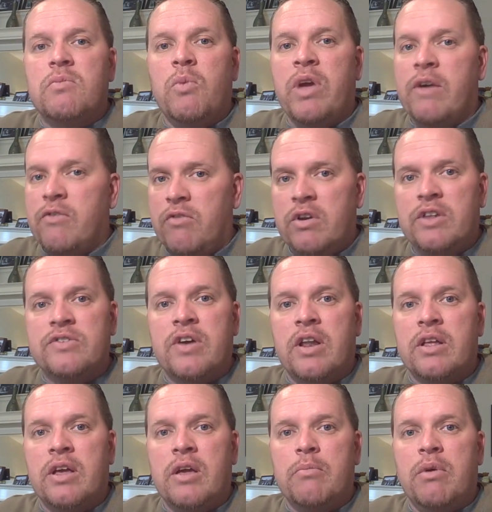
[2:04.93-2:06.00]
We haven't run these
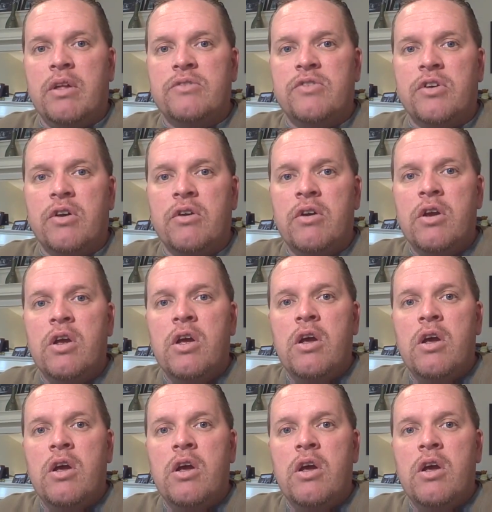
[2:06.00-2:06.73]
kind of campaigns here